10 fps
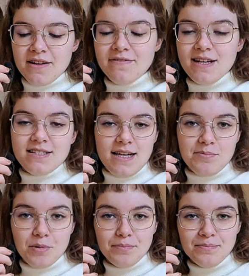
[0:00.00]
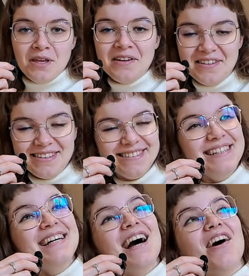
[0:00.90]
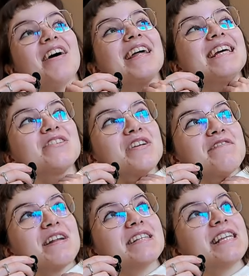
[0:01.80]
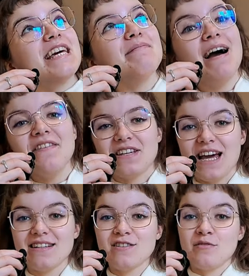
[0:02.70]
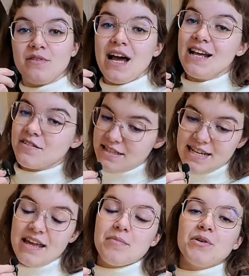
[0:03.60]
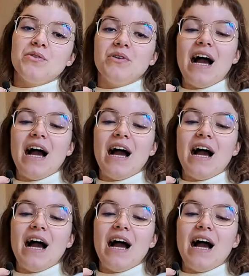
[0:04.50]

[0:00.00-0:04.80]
I fell asleep. I literally fell asleep at the desk, head on the table,